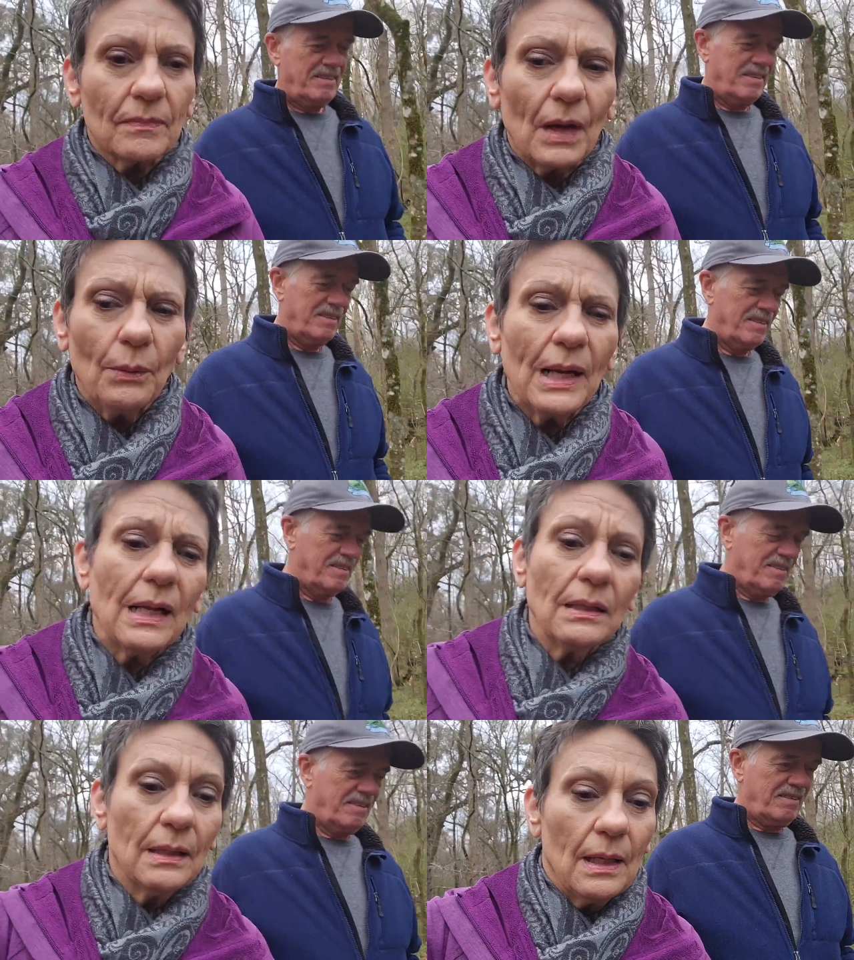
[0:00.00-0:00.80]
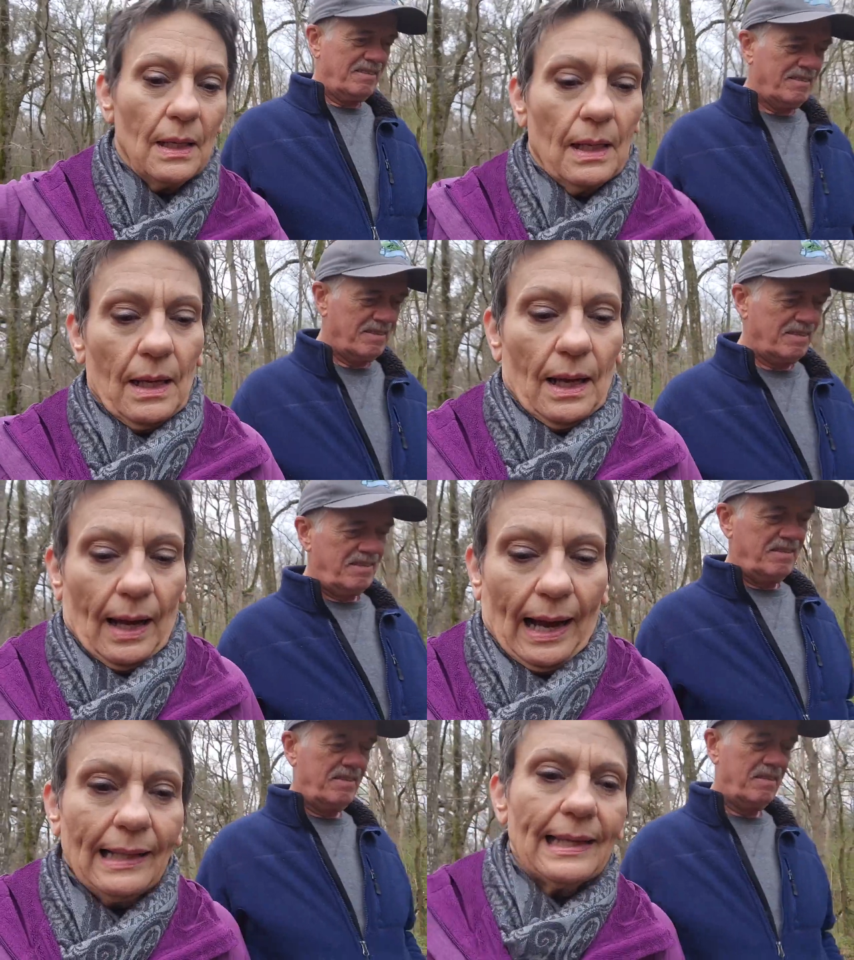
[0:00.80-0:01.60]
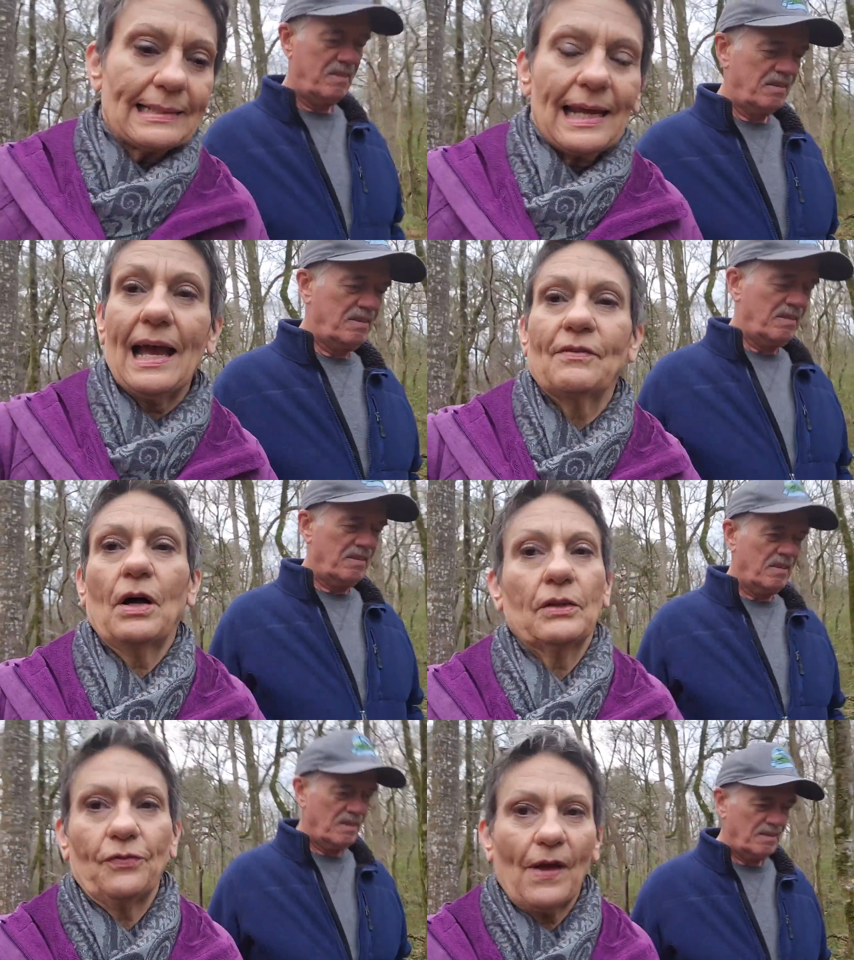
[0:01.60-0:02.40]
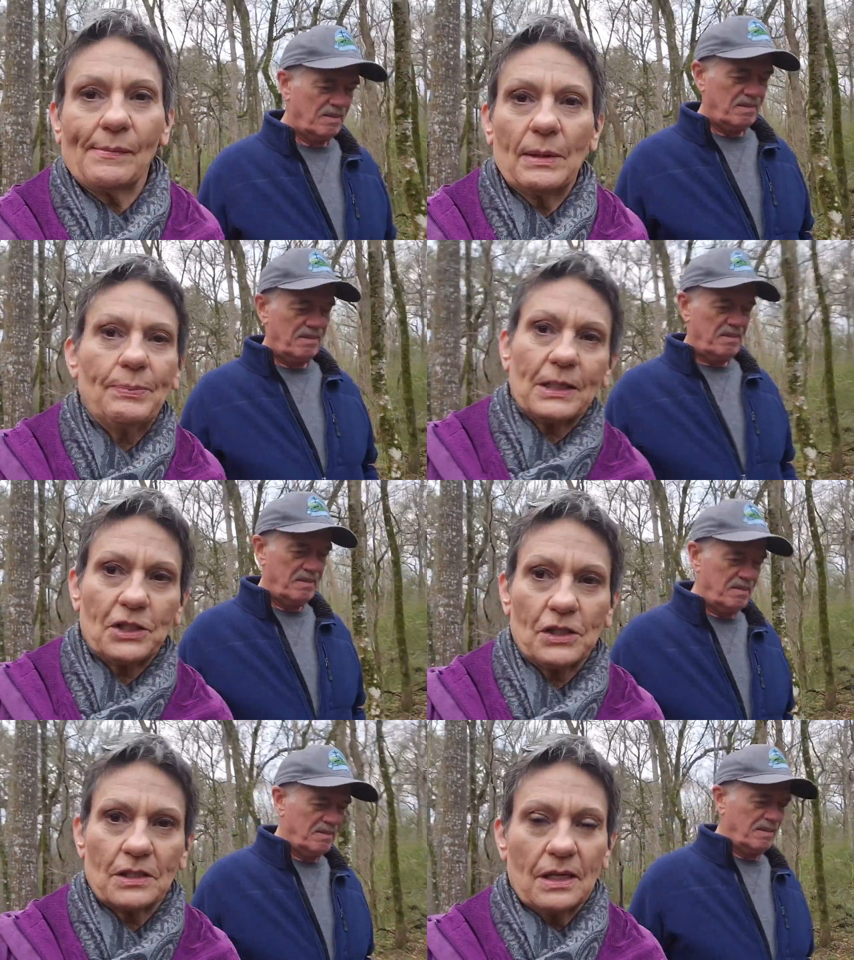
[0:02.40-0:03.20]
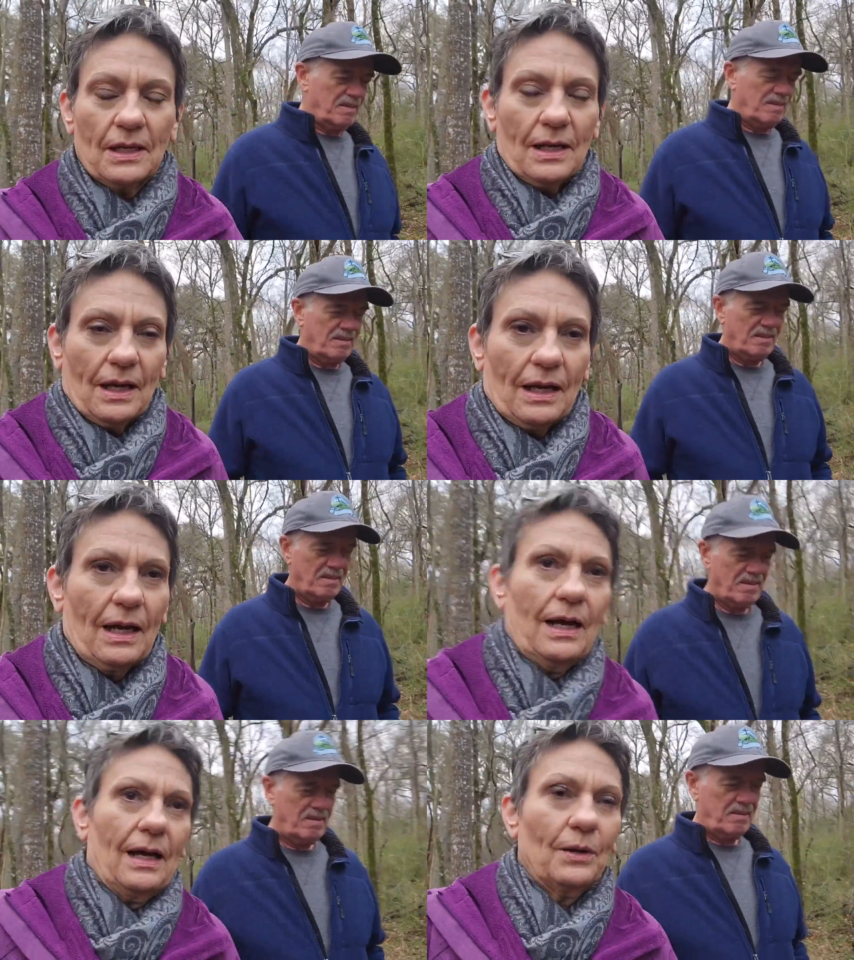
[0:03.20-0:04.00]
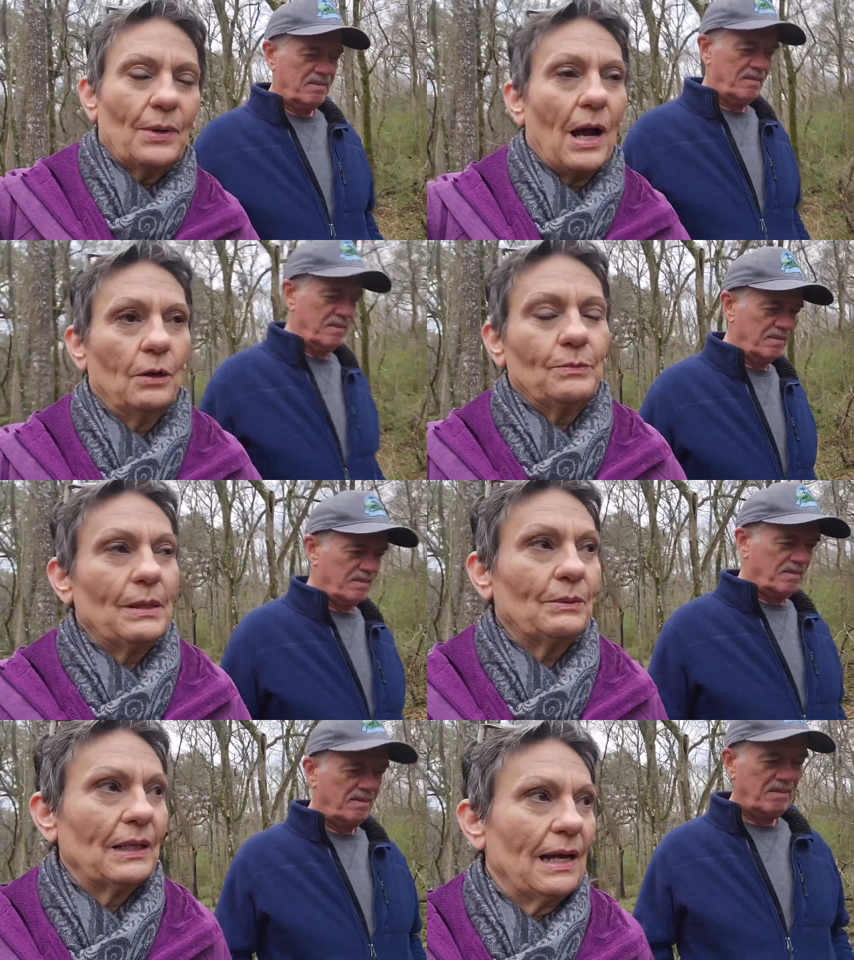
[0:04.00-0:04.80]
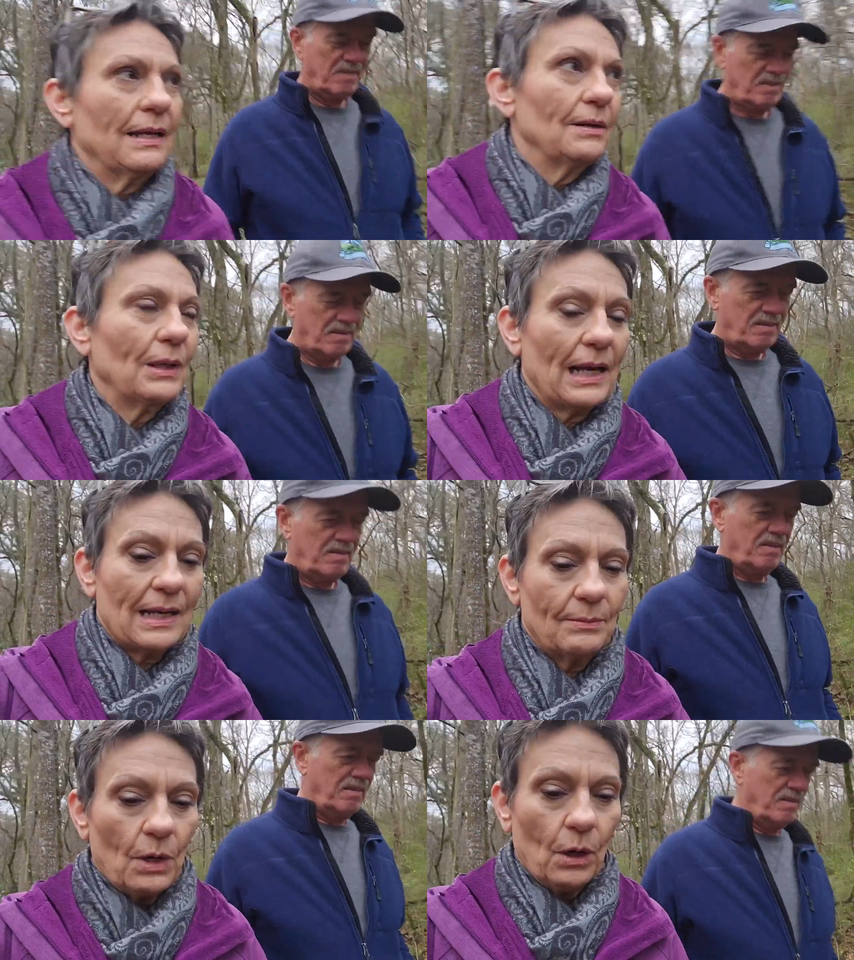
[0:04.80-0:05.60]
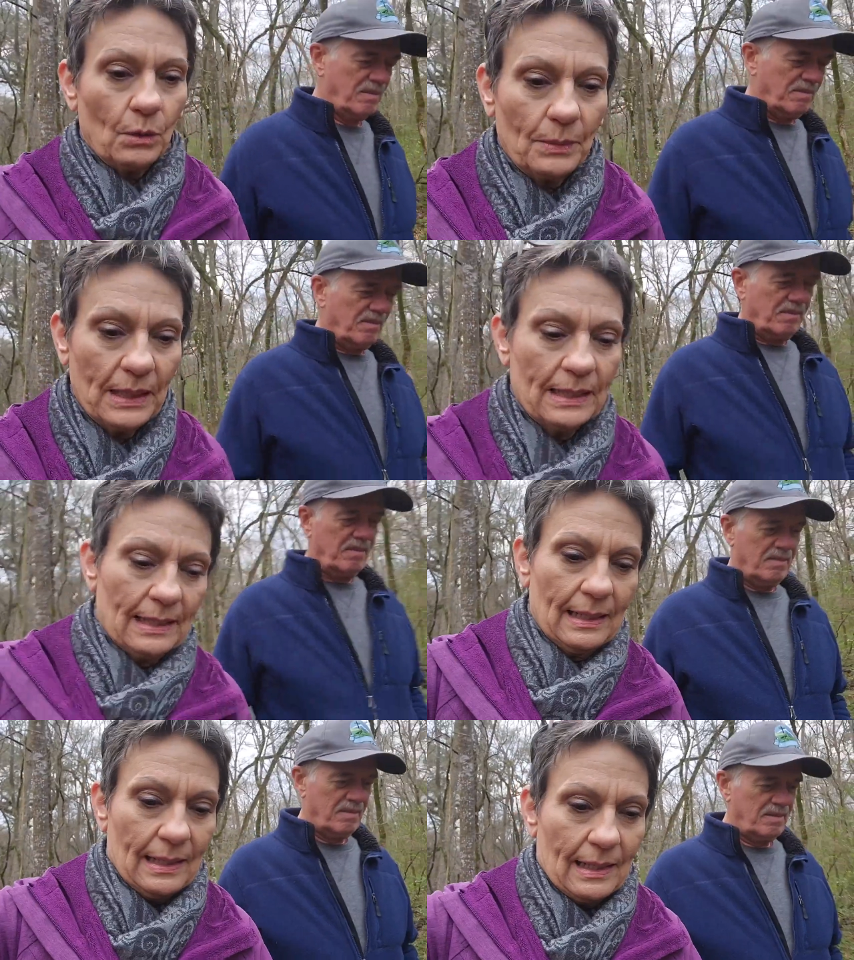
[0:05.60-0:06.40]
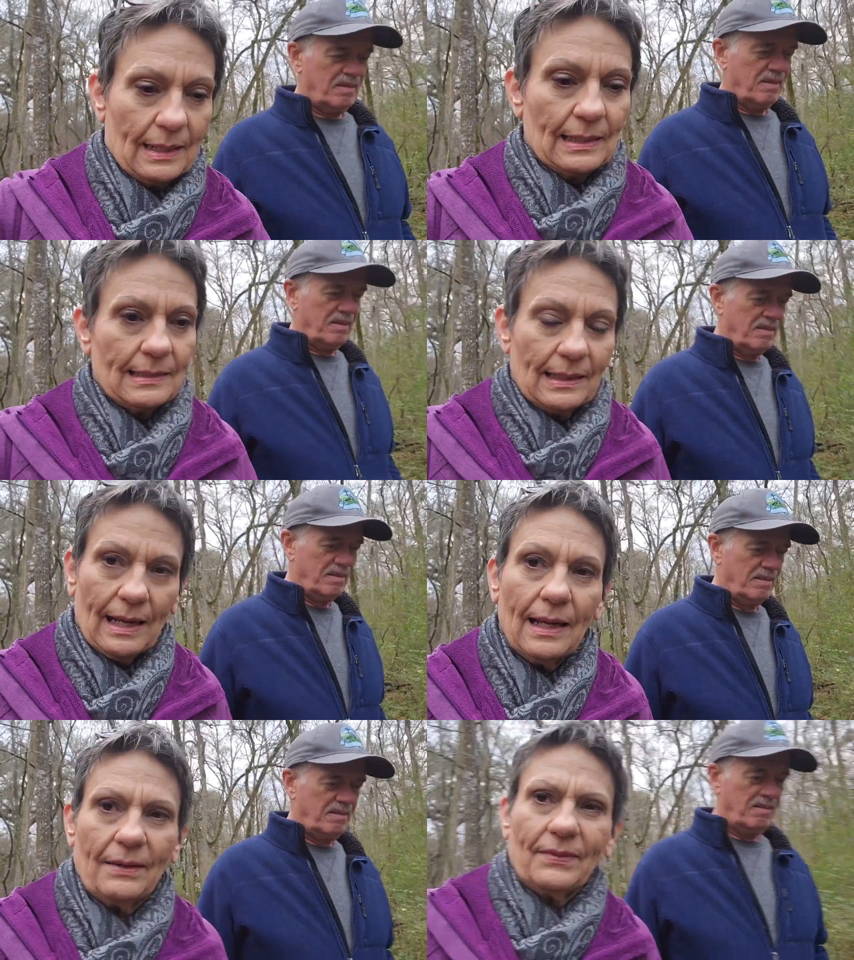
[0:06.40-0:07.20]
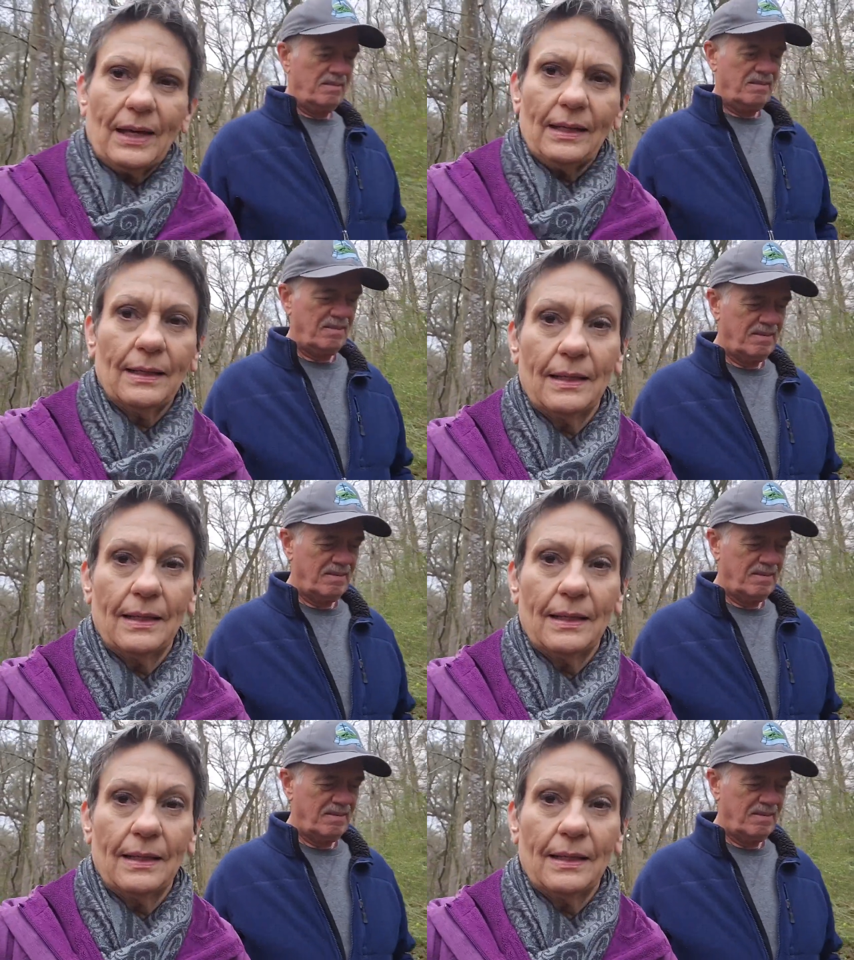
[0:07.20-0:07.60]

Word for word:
Speaker 1: well, I like to have all the family pictures around me when I, when I come home. And I said, I have that.